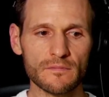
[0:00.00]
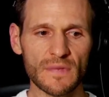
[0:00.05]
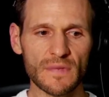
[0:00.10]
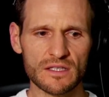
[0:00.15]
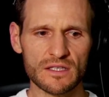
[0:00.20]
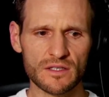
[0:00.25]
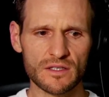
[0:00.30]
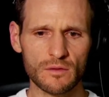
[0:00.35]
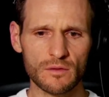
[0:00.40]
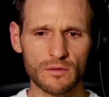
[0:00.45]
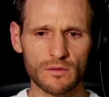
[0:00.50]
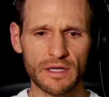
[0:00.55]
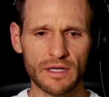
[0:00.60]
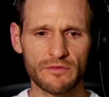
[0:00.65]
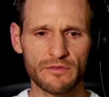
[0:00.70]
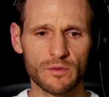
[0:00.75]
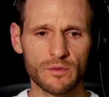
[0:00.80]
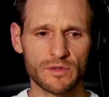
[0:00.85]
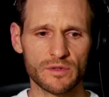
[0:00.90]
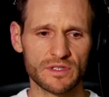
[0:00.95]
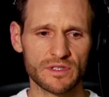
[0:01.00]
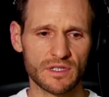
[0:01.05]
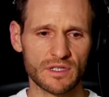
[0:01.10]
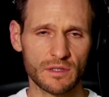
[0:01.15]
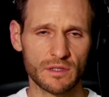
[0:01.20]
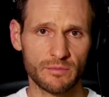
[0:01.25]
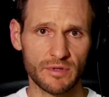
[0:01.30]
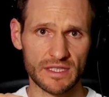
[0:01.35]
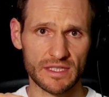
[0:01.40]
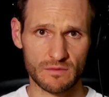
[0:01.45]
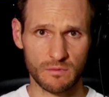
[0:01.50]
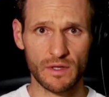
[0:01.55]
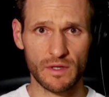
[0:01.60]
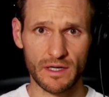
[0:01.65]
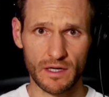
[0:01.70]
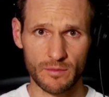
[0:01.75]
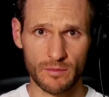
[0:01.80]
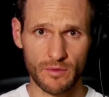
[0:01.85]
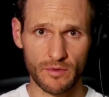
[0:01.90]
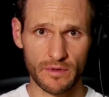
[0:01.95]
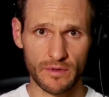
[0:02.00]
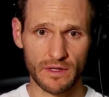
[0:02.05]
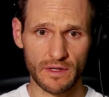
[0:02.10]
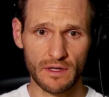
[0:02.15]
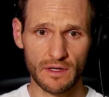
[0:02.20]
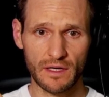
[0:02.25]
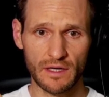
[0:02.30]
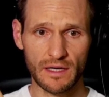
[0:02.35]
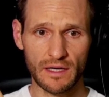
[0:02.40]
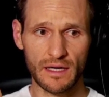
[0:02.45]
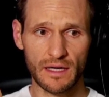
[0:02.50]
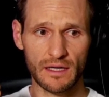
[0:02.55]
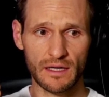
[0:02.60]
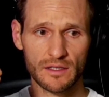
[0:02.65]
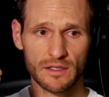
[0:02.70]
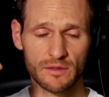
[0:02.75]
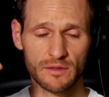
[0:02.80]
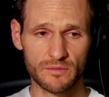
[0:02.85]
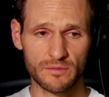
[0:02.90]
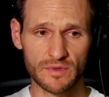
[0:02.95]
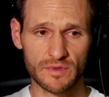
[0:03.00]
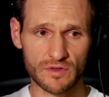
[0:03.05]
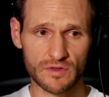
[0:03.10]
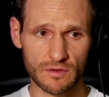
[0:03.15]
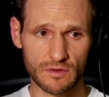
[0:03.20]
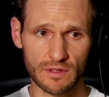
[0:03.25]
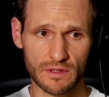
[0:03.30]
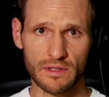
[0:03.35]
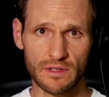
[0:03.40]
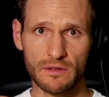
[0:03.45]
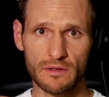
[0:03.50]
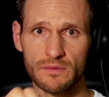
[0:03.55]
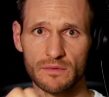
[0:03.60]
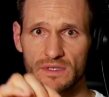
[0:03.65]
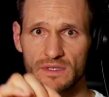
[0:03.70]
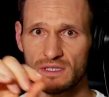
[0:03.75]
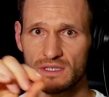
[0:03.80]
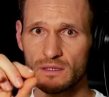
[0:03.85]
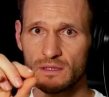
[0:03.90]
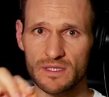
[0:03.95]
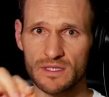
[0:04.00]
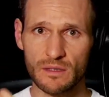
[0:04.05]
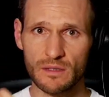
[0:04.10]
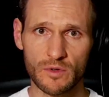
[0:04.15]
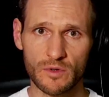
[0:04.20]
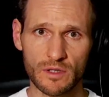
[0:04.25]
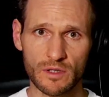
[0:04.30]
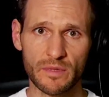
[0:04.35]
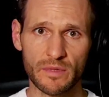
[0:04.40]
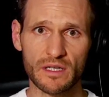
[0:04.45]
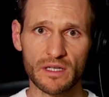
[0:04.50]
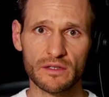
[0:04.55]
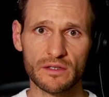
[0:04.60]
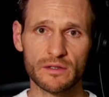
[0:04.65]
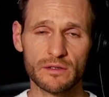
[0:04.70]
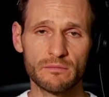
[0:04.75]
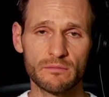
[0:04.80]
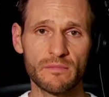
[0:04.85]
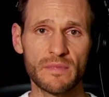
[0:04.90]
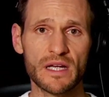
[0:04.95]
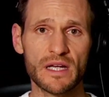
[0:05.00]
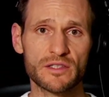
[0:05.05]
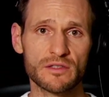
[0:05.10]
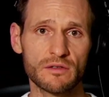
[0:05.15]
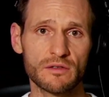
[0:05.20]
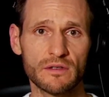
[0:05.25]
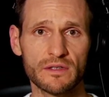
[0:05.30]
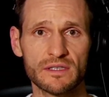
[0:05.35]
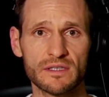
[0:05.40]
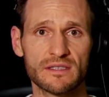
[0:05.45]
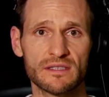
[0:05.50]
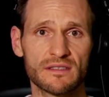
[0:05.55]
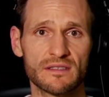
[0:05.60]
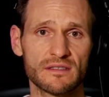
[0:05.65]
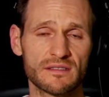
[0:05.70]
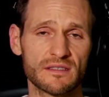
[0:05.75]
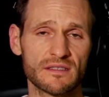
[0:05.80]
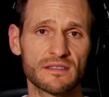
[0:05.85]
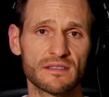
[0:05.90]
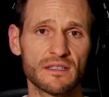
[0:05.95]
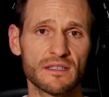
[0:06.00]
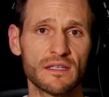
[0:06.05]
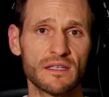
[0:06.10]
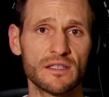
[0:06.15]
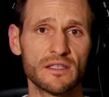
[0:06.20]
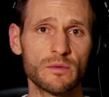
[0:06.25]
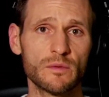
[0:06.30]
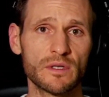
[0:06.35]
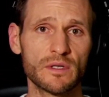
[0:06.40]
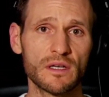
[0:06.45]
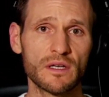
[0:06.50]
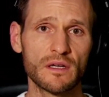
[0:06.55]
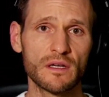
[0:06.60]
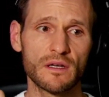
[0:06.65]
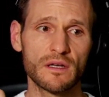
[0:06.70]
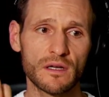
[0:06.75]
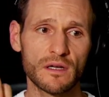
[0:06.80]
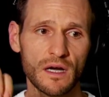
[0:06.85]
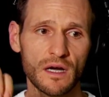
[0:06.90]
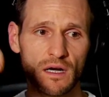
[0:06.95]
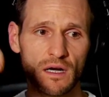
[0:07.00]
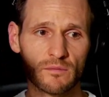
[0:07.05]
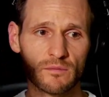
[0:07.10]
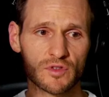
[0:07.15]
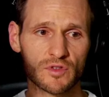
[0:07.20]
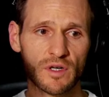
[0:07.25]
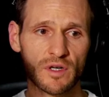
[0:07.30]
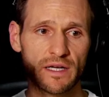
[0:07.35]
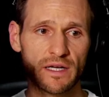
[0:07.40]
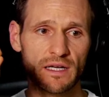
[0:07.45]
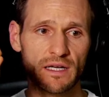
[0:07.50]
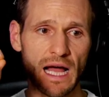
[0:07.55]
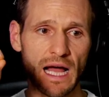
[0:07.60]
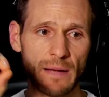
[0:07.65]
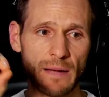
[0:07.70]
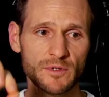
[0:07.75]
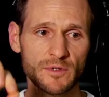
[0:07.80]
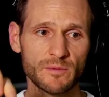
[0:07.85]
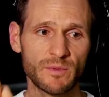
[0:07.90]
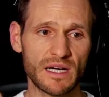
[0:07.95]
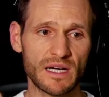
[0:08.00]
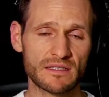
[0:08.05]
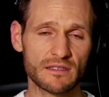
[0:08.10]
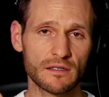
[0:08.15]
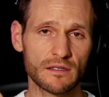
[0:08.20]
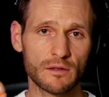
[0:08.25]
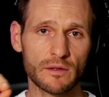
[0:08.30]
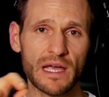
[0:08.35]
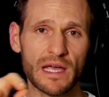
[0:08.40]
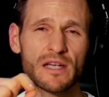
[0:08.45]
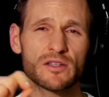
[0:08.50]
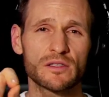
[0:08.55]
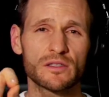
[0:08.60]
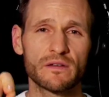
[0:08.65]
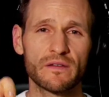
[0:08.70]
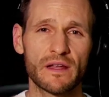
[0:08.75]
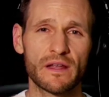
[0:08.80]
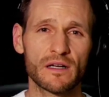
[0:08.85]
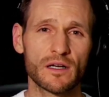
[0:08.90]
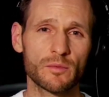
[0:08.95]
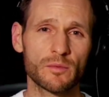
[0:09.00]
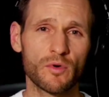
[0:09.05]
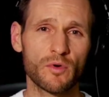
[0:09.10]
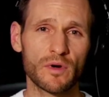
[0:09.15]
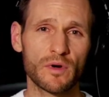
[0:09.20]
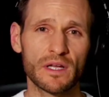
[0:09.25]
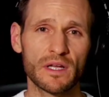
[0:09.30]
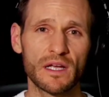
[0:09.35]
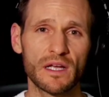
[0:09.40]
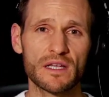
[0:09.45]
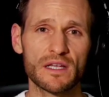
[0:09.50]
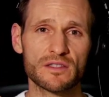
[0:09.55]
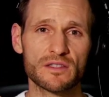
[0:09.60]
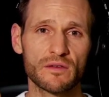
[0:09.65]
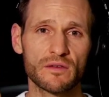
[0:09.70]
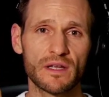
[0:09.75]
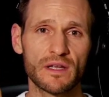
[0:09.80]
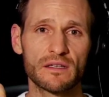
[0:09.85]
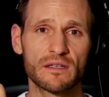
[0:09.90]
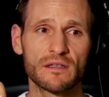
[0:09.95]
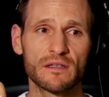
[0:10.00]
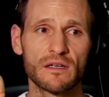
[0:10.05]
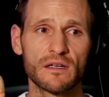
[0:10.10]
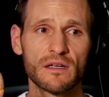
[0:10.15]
So if you were just going to place one airport, you'd sort of it's going to be somewhere in the middle. You'd measure all the distances, and then you would try and optimize the location of that airport so that